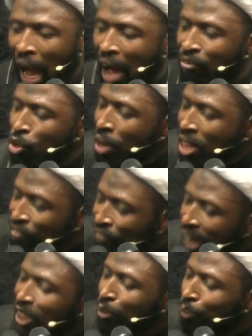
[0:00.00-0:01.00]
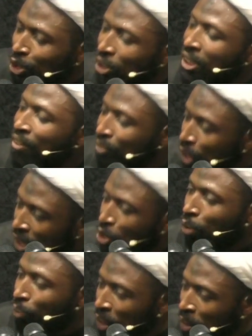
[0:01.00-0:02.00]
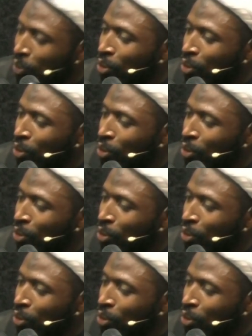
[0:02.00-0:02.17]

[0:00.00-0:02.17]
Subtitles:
Have you effect positive change on people?